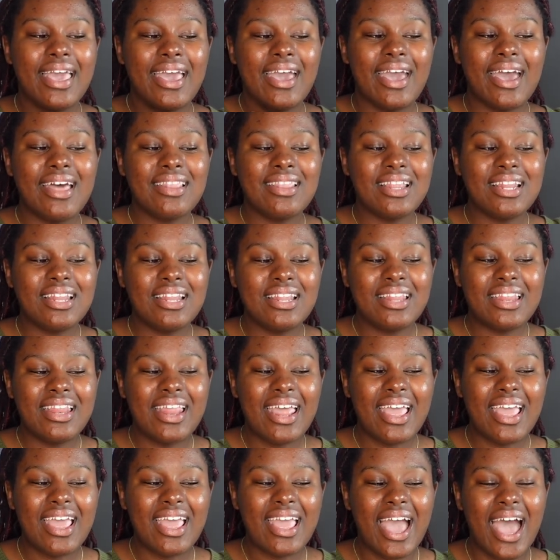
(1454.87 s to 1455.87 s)
at the end of the
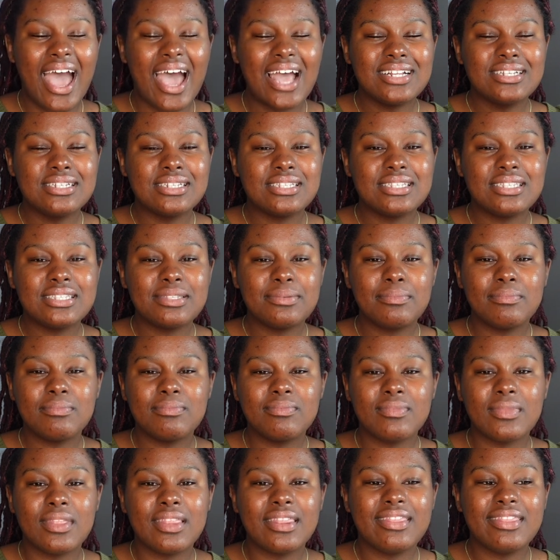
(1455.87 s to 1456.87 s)
day,
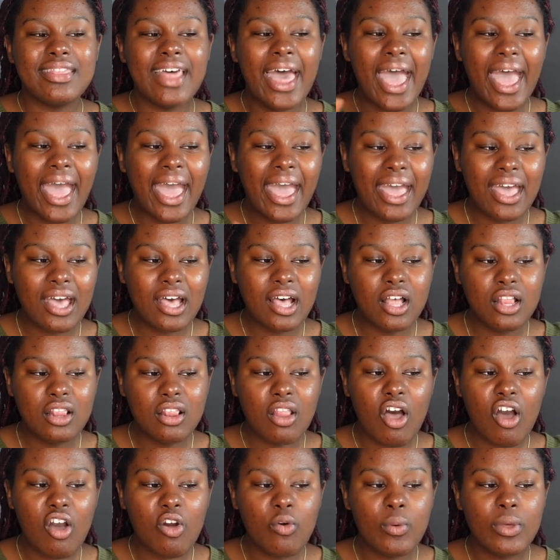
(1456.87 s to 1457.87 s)
that
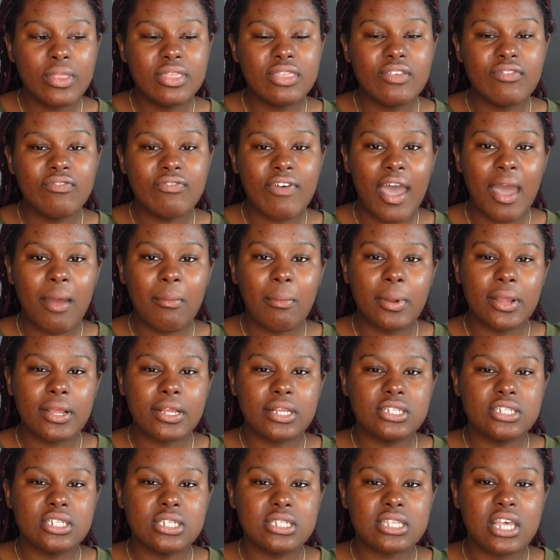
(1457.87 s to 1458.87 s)
along with the
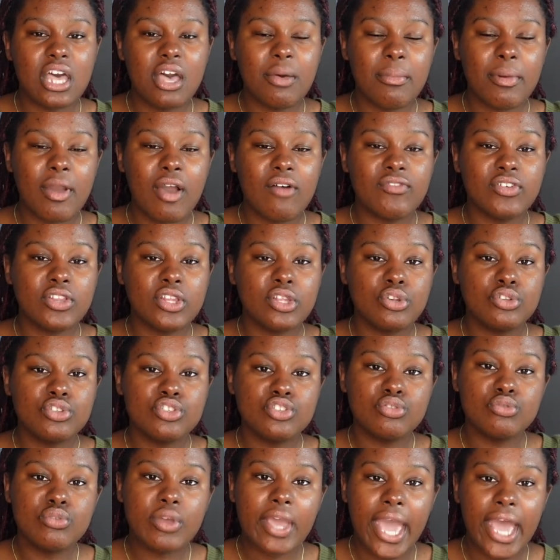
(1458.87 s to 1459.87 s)
fabric just coming off a little
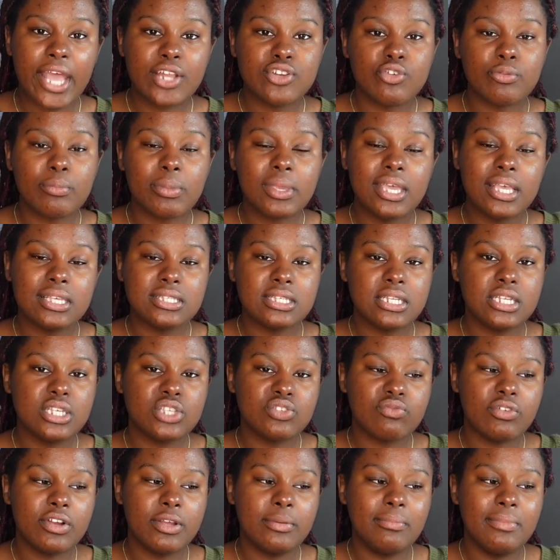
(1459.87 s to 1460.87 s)
too casual because it
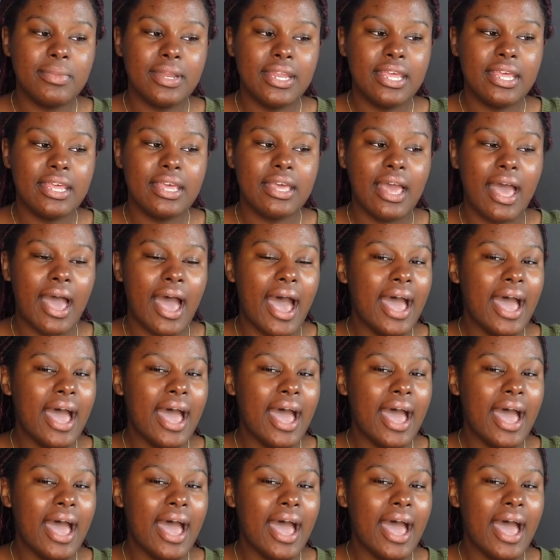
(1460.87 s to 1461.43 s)
is rib knit,